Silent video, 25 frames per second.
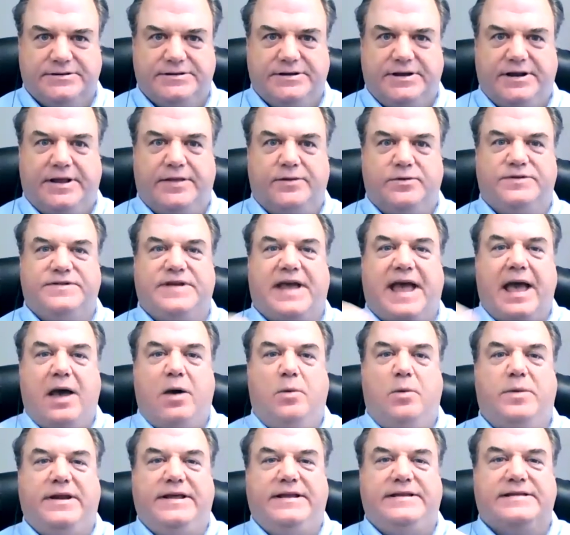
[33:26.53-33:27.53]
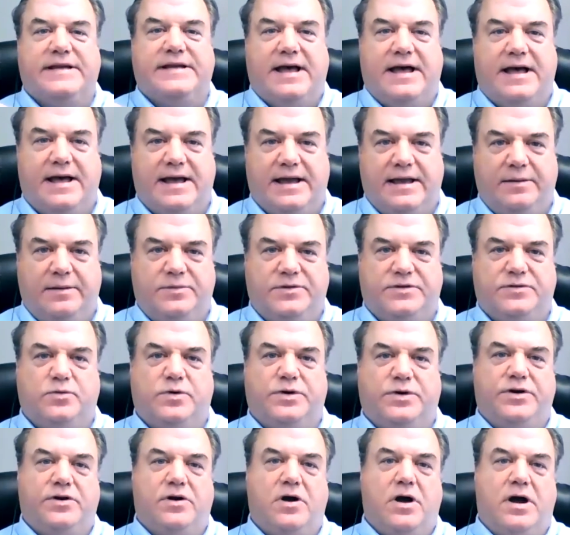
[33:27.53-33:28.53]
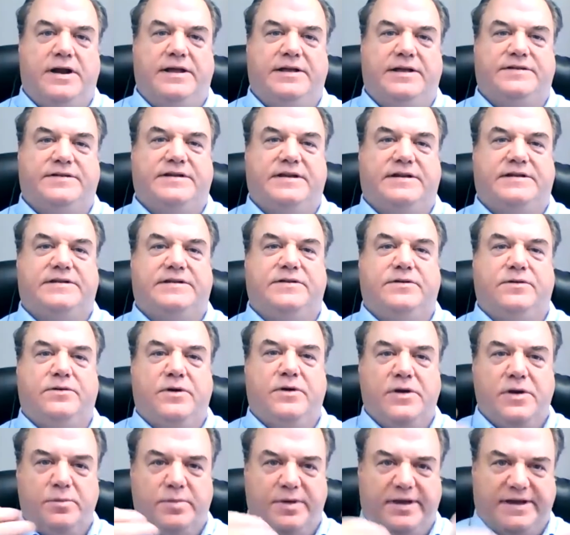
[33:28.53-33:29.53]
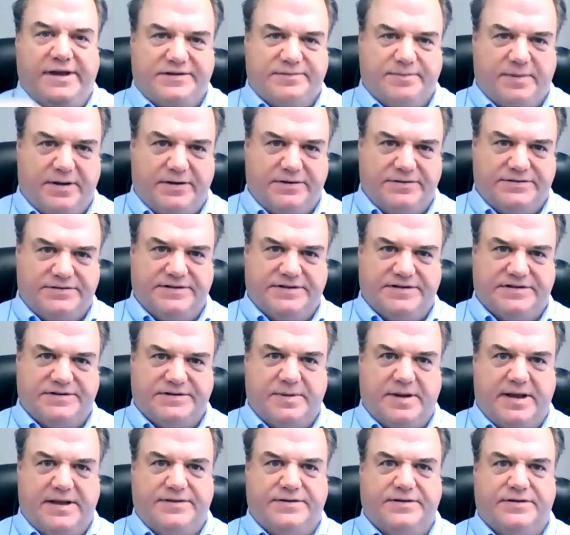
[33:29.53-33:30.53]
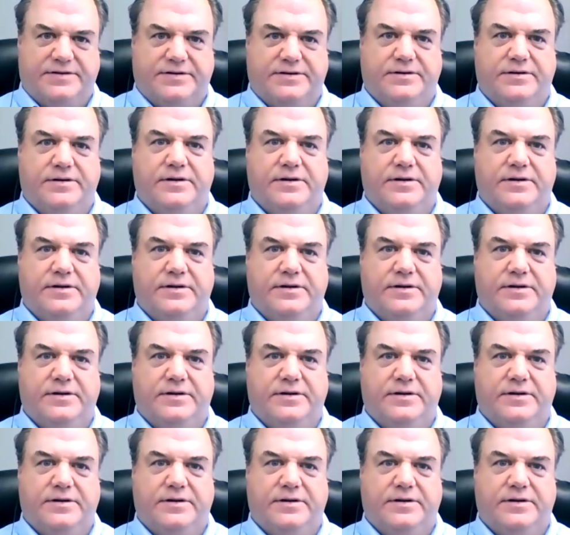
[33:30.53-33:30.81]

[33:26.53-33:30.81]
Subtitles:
In other words, how many times will your audience get to be exposed to the sponsor?